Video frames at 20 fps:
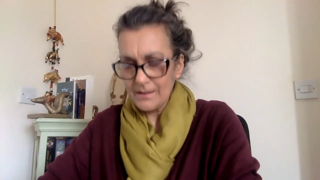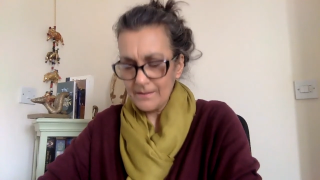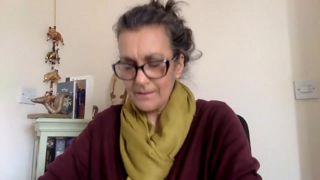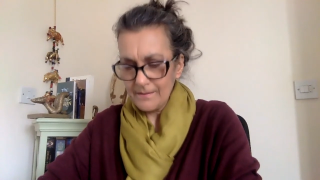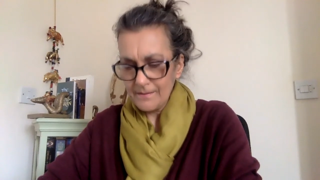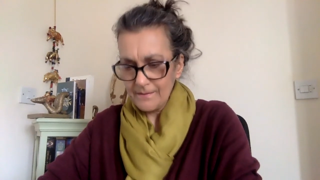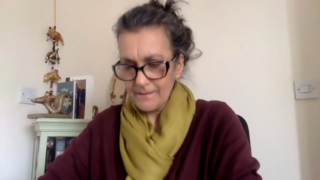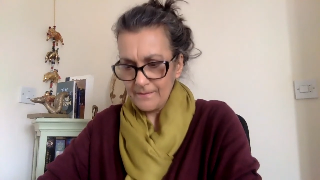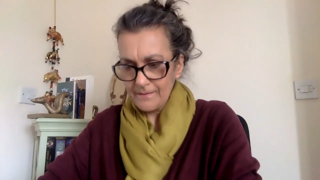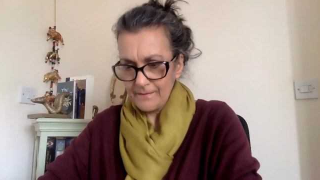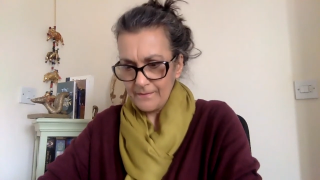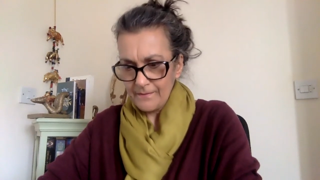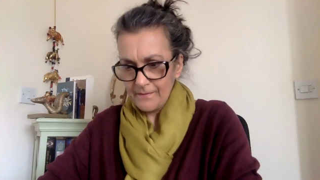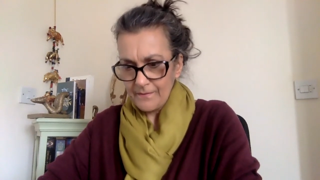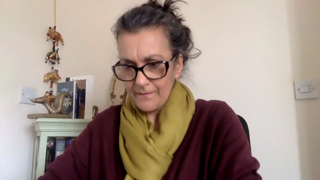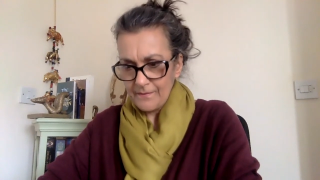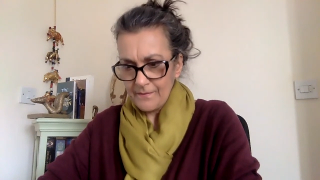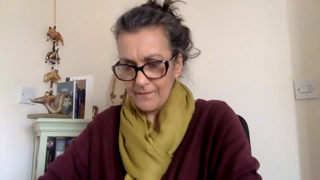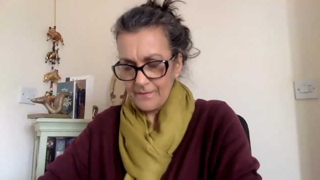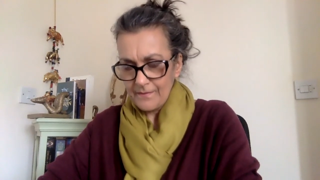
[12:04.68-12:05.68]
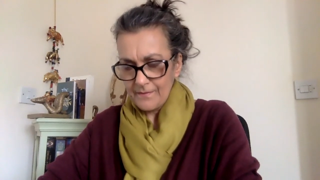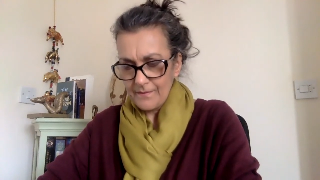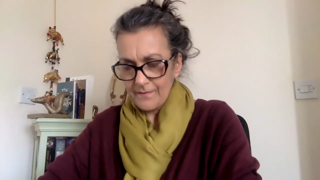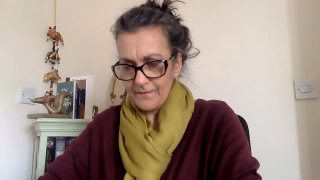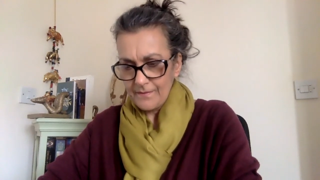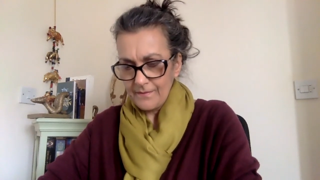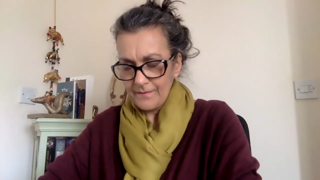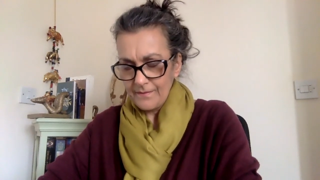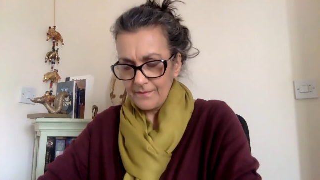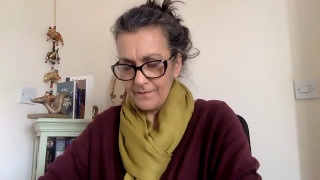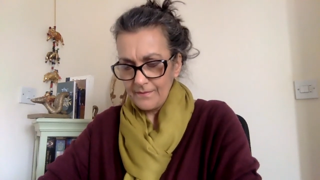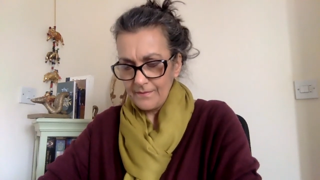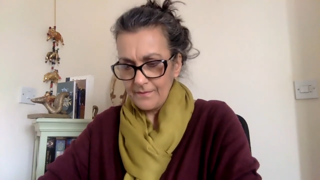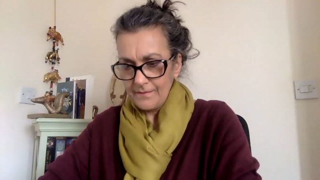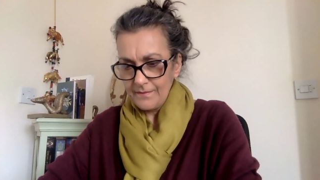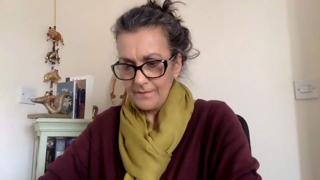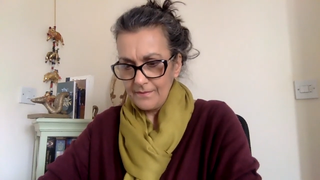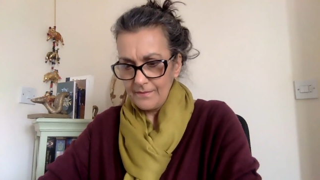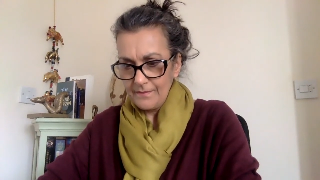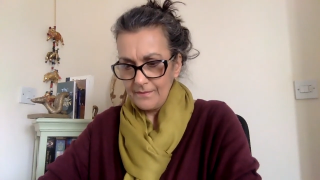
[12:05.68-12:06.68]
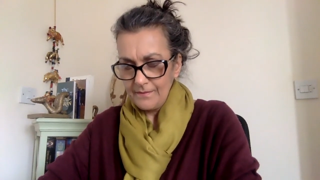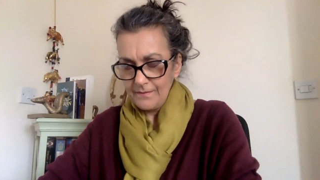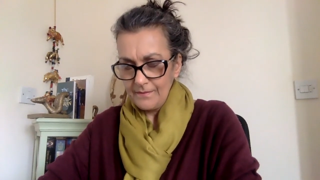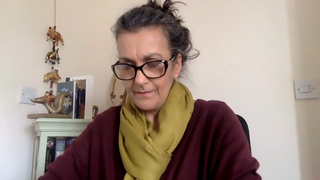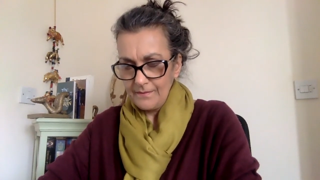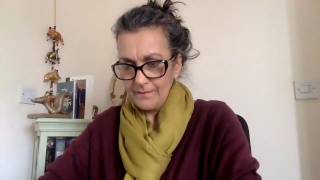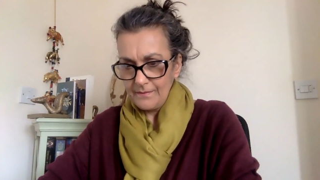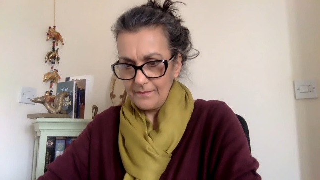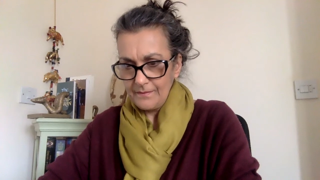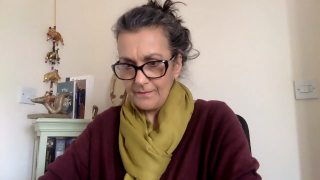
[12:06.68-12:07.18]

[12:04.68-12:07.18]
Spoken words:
Nobody speaks.